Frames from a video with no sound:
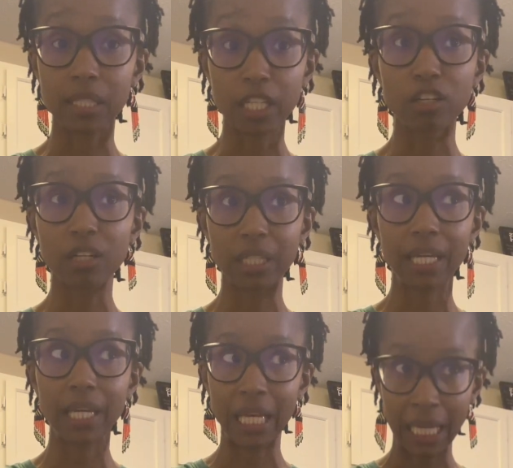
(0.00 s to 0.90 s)

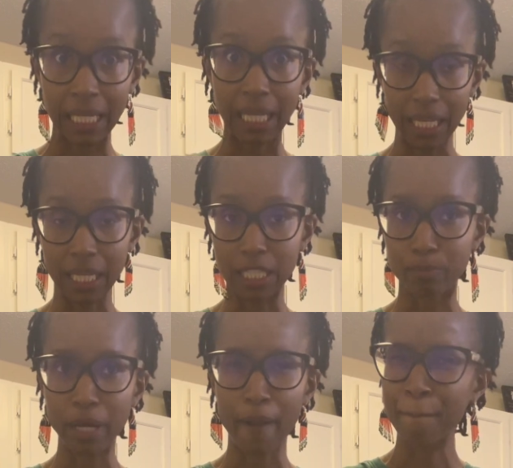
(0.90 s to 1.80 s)
Literally it is.
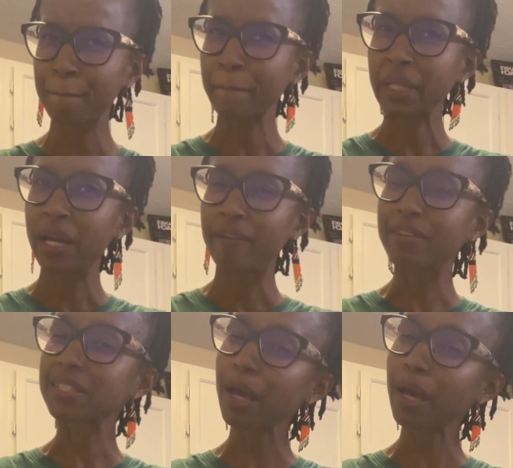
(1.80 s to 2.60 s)
But for some